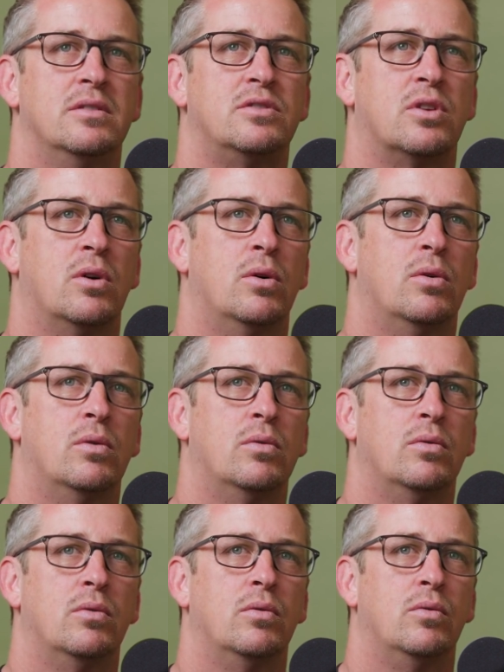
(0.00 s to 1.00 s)

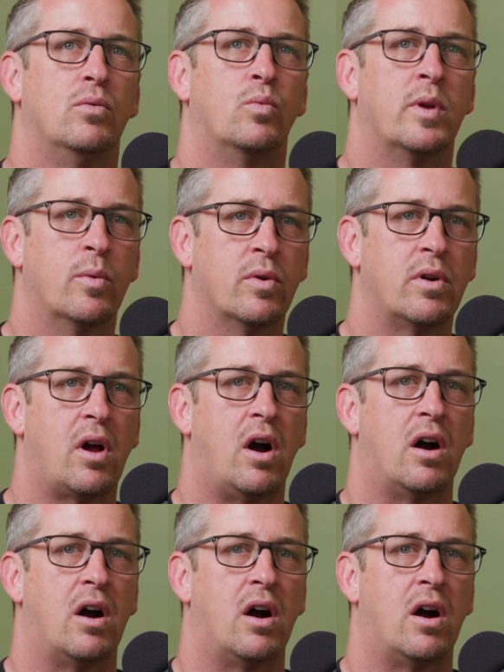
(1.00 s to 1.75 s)
So we were